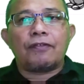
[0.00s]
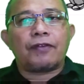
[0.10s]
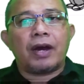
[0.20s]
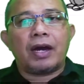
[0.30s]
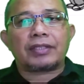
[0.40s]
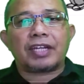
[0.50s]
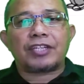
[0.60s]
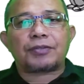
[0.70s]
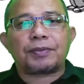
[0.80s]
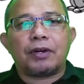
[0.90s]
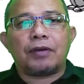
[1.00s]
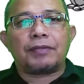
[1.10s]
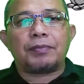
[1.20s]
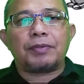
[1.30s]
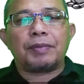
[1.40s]
for transfer
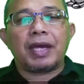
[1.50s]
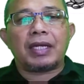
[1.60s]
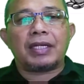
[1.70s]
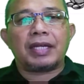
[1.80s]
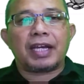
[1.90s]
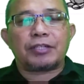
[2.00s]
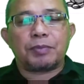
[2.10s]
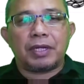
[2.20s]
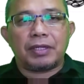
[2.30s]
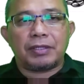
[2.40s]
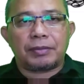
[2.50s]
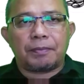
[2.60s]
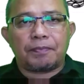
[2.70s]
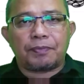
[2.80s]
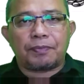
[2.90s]
of the PBL learning experience.